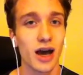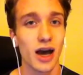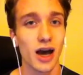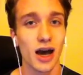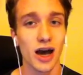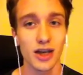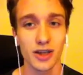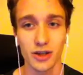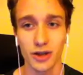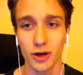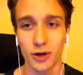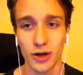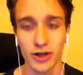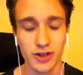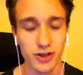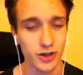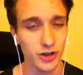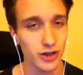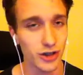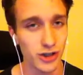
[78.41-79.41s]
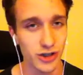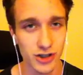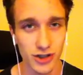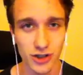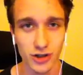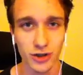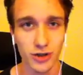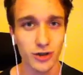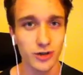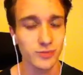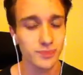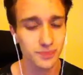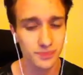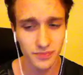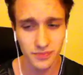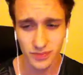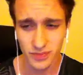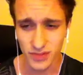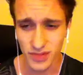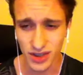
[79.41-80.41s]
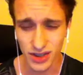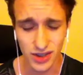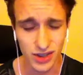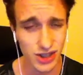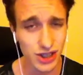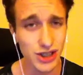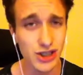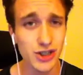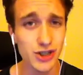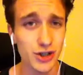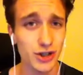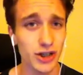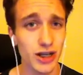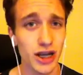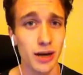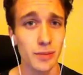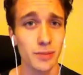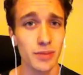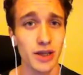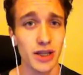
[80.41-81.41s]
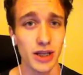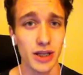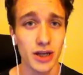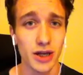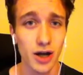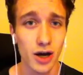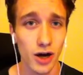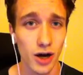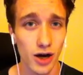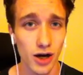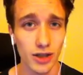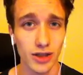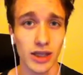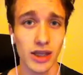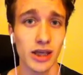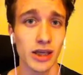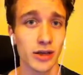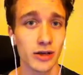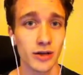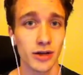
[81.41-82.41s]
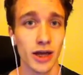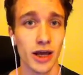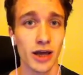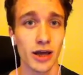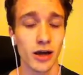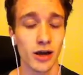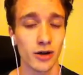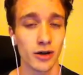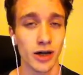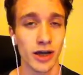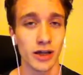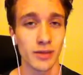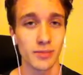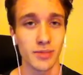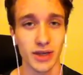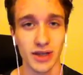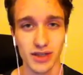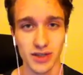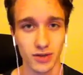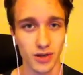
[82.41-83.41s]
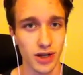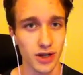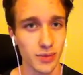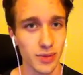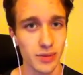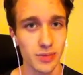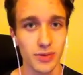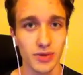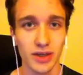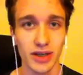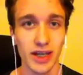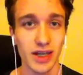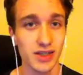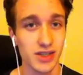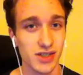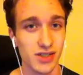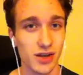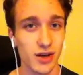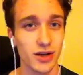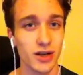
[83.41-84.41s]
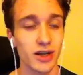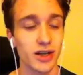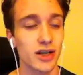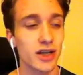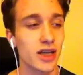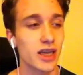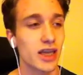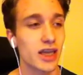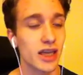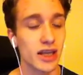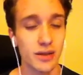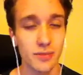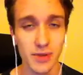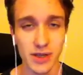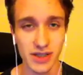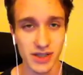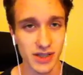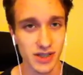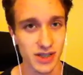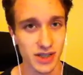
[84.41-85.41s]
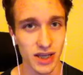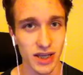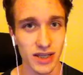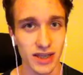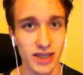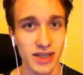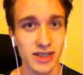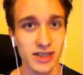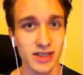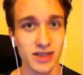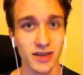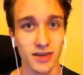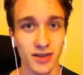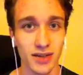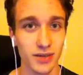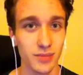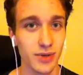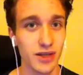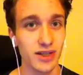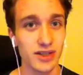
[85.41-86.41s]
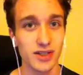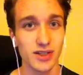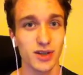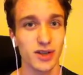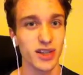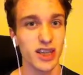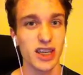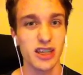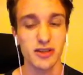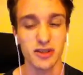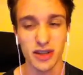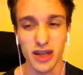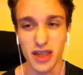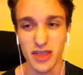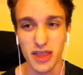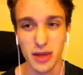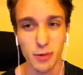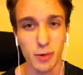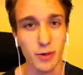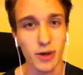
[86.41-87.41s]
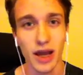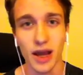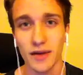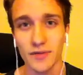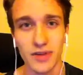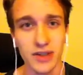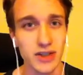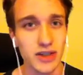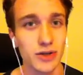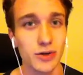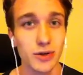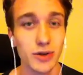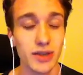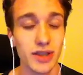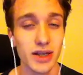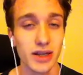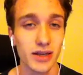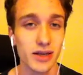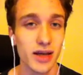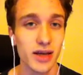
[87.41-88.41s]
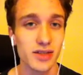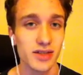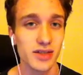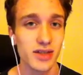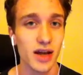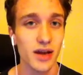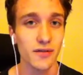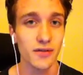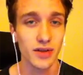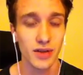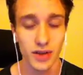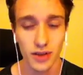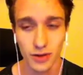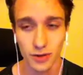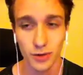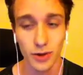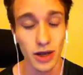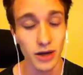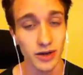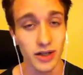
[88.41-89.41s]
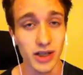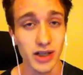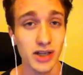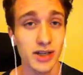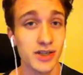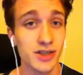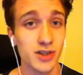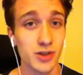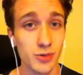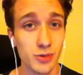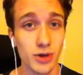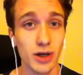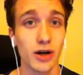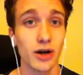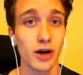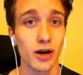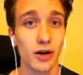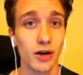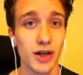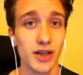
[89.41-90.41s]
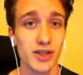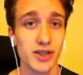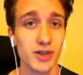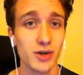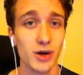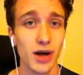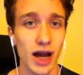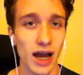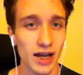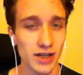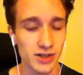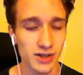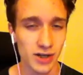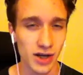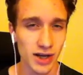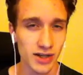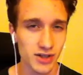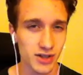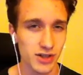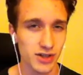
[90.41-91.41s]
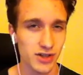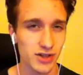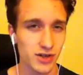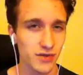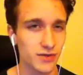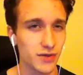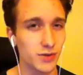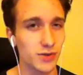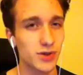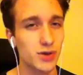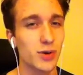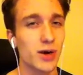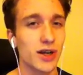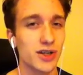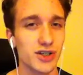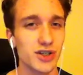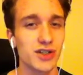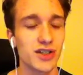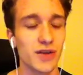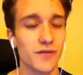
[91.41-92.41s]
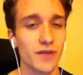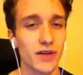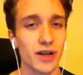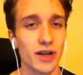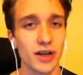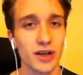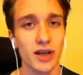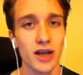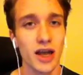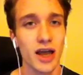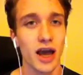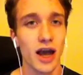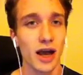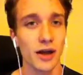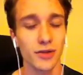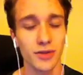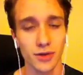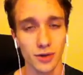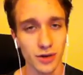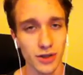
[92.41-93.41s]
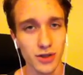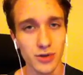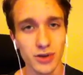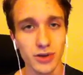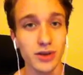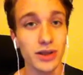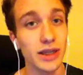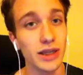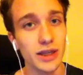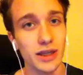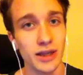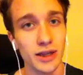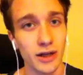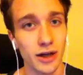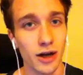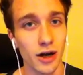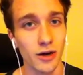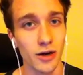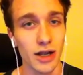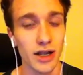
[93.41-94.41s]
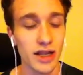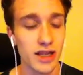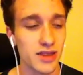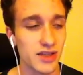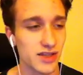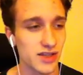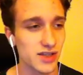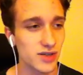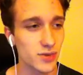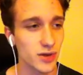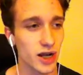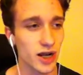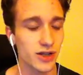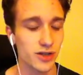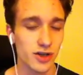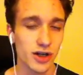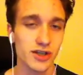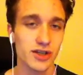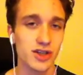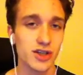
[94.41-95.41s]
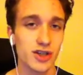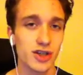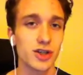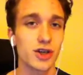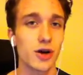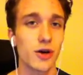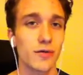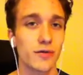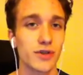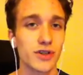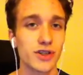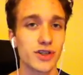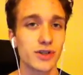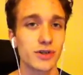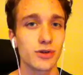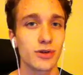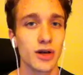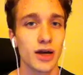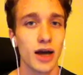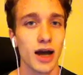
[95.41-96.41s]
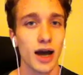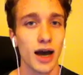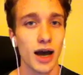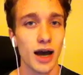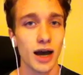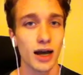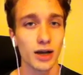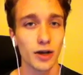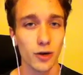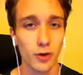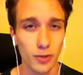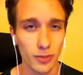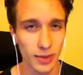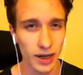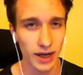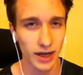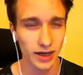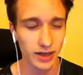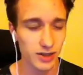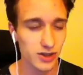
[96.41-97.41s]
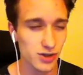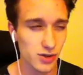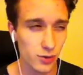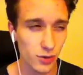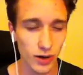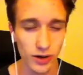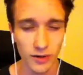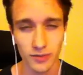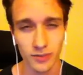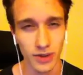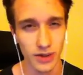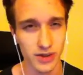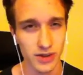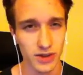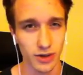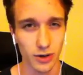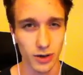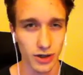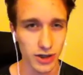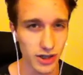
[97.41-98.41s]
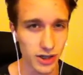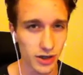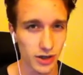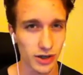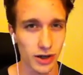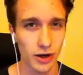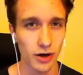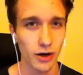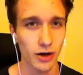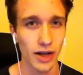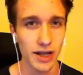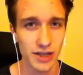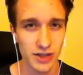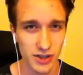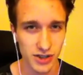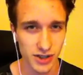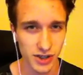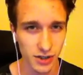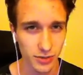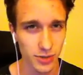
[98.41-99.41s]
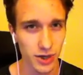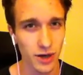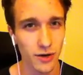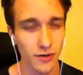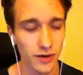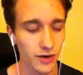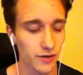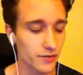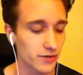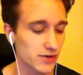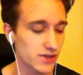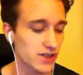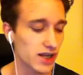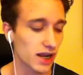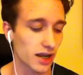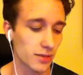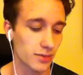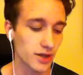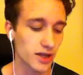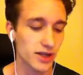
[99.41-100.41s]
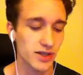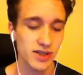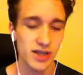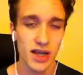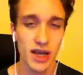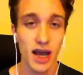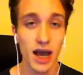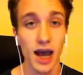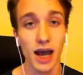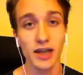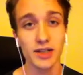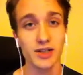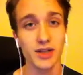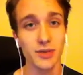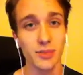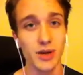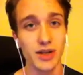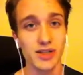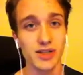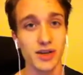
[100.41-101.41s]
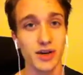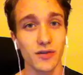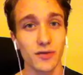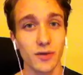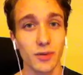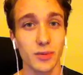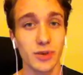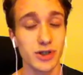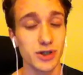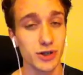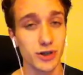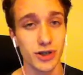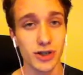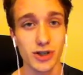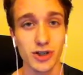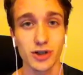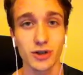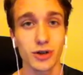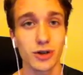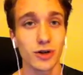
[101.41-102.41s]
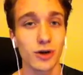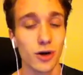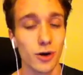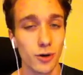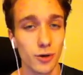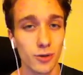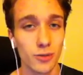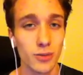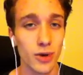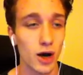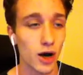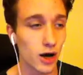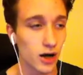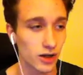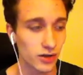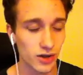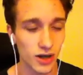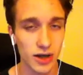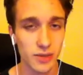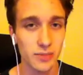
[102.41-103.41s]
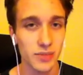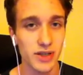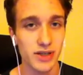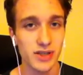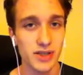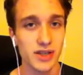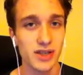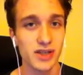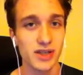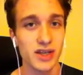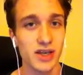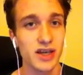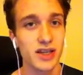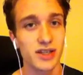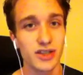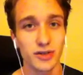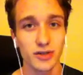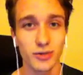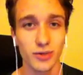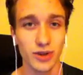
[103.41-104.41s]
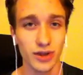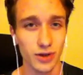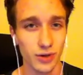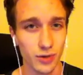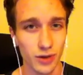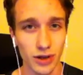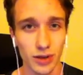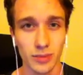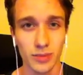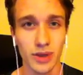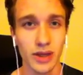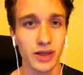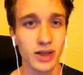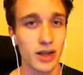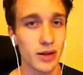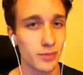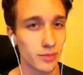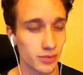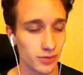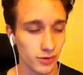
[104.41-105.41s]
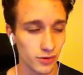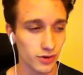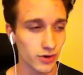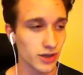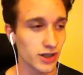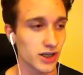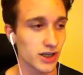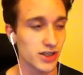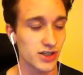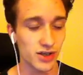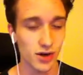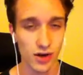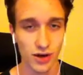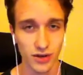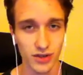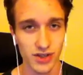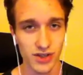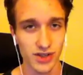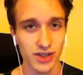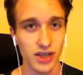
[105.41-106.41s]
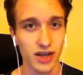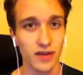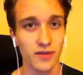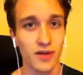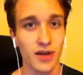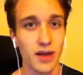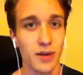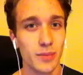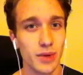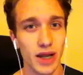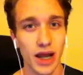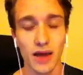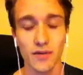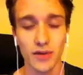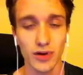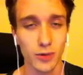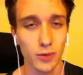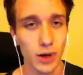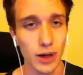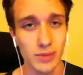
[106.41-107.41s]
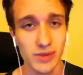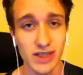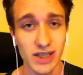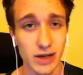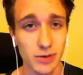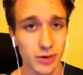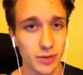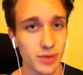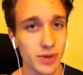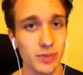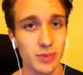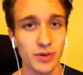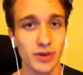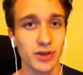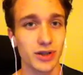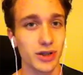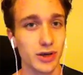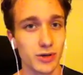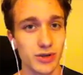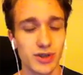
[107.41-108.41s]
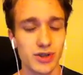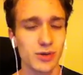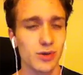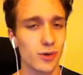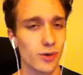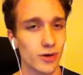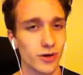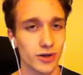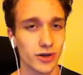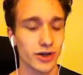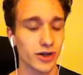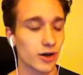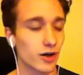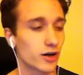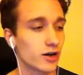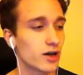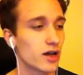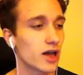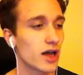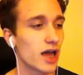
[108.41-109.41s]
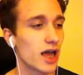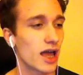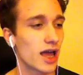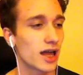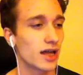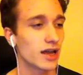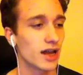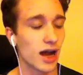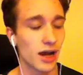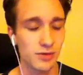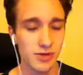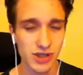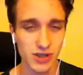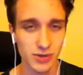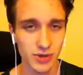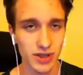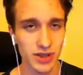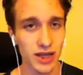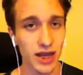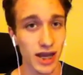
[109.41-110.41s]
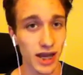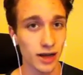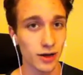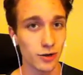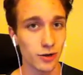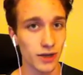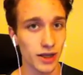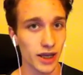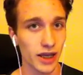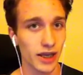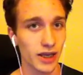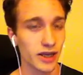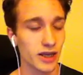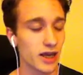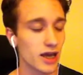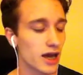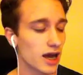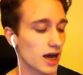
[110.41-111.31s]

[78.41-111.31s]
a traditional t-shirt company on the internet, all right? Because a lot of people, they get started in a business like this and they'll think because it's on the internet they won't have to deal with any of that stuff. The reality is you will, all right? So as you're asking yourself those questions, I figured I'd throw at you a lead here, all right? And this is what I transitioned over to going back 12 months ago, a year ago, all right? And just hear me out here for a second, because I took myself from a traditional home online business, dealing with equipment, employees, all this stuff, but having a website where people could go to order it all. And I was doing that, okay?